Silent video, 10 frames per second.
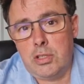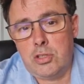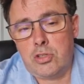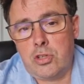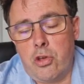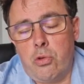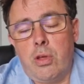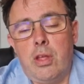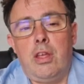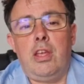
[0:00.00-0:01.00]
So
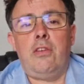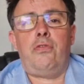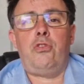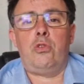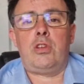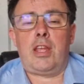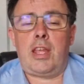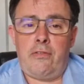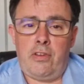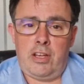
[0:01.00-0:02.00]
if you
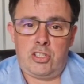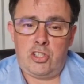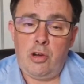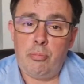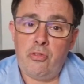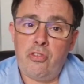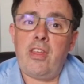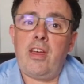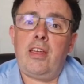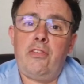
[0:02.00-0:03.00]
give an example for
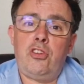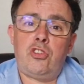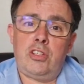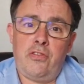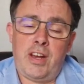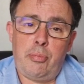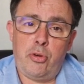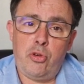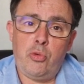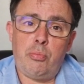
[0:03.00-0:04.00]
that, if you try and develop a
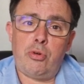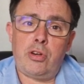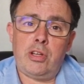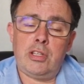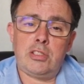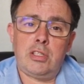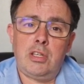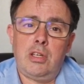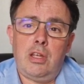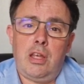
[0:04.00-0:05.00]
new product,
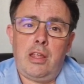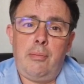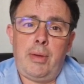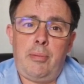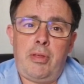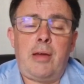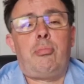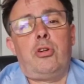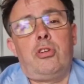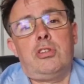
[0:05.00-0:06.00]
it may be that
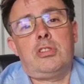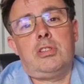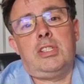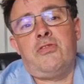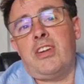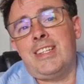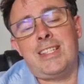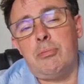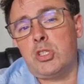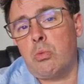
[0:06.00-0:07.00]
product is very
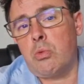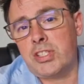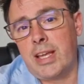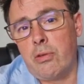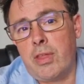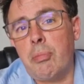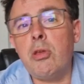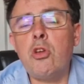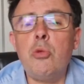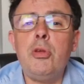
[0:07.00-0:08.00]
similar to what's out there, but you
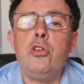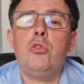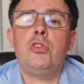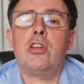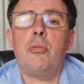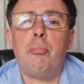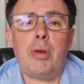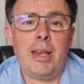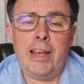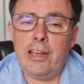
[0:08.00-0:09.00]
could be using a
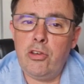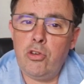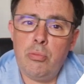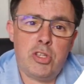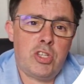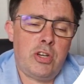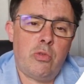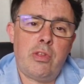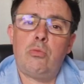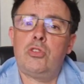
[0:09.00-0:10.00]
completely new material
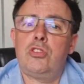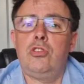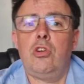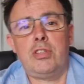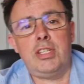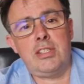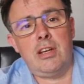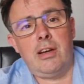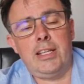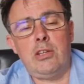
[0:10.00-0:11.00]
that was not
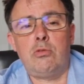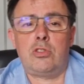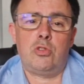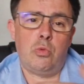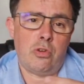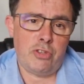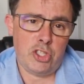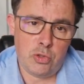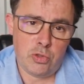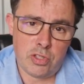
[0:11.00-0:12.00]
designed because you want to
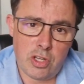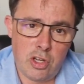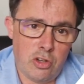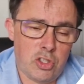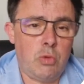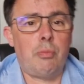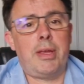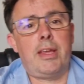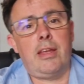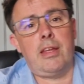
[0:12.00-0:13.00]
reduce the cost, you want to
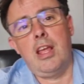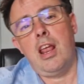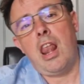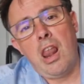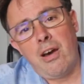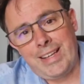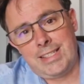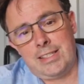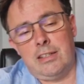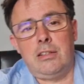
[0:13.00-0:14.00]
make it lighter,